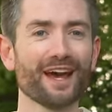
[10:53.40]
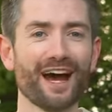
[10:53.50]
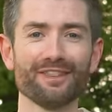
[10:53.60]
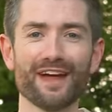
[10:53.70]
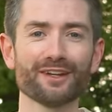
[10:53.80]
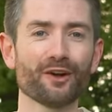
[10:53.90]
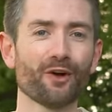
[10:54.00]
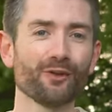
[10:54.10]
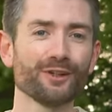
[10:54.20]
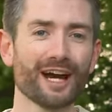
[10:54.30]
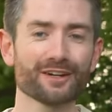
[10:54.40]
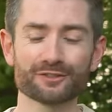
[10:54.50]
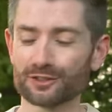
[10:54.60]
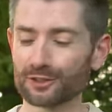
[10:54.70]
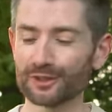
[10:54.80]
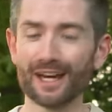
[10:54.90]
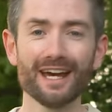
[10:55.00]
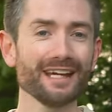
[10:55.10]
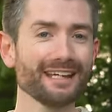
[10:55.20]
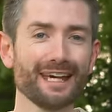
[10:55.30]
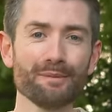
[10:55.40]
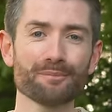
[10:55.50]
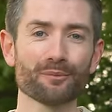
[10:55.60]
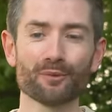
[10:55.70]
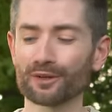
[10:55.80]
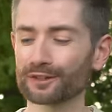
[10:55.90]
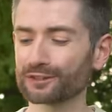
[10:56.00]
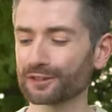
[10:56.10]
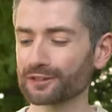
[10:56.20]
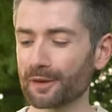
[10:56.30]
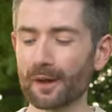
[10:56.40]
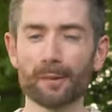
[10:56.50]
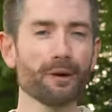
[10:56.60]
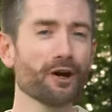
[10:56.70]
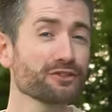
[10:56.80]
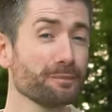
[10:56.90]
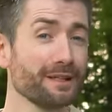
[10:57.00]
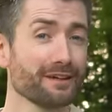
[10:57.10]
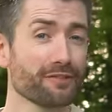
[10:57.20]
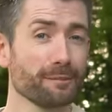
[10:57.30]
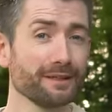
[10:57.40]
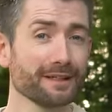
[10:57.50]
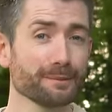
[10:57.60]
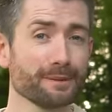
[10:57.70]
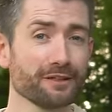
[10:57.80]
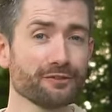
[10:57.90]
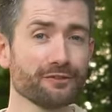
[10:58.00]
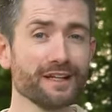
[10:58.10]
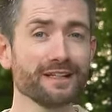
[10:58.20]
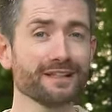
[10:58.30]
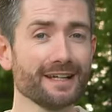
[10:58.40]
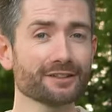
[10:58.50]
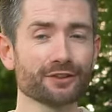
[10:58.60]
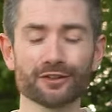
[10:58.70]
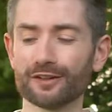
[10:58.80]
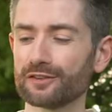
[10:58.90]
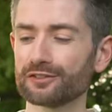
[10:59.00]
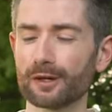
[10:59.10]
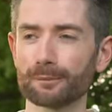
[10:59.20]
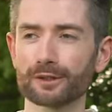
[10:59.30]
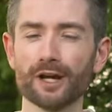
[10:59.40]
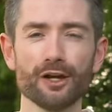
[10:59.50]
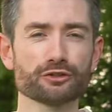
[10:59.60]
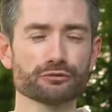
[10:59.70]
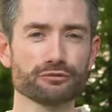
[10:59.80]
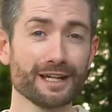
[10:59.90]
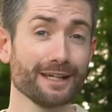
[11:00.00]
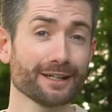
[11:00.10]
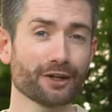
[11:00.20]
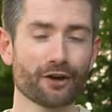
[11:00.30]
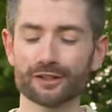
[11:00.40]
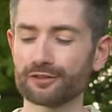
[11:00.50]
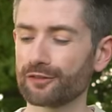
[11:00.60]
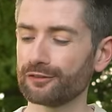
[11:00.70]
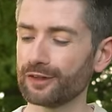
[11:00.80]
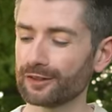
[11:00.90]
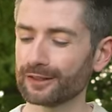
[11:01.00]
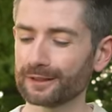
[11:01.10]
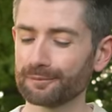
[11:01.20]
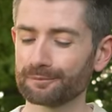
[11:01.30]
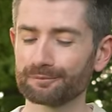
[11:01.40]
And then all you have to do, keep them watered, possibly give them a little bit of feed later on in the summer to really encourage the flowering.